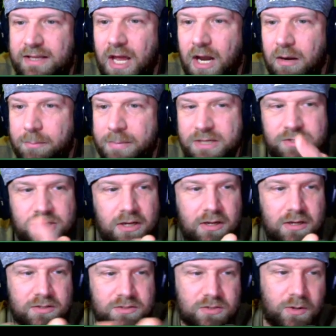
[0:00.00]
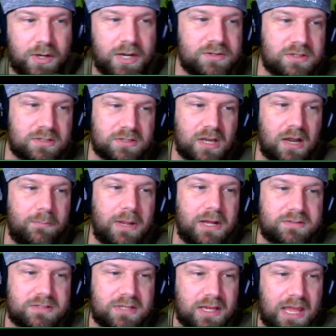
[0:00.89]
Vanguard So here's
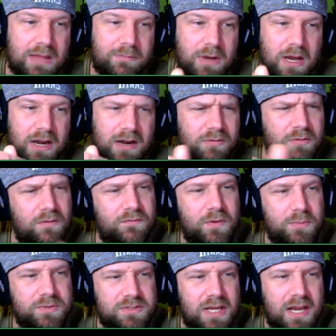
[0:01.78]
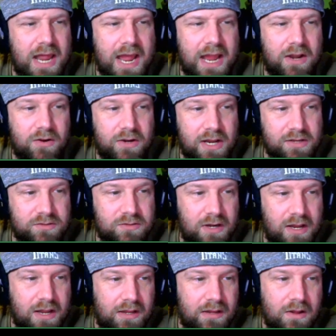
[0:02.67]
something else that came out. I don't know if it was today or
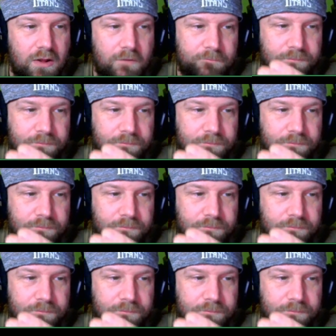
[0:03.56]
yesterday.